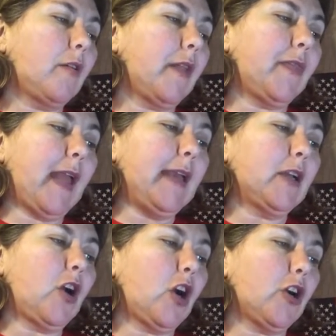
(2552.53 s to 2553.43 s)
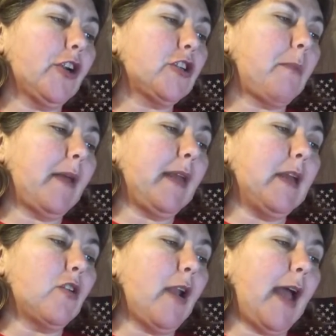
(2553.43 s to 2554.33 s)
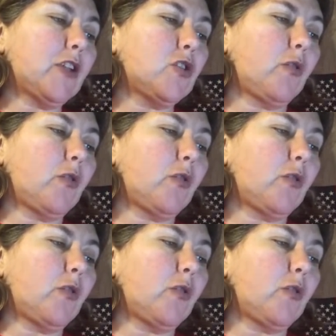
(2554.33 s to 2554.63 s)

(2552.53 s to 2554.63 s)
that they encouraged by the international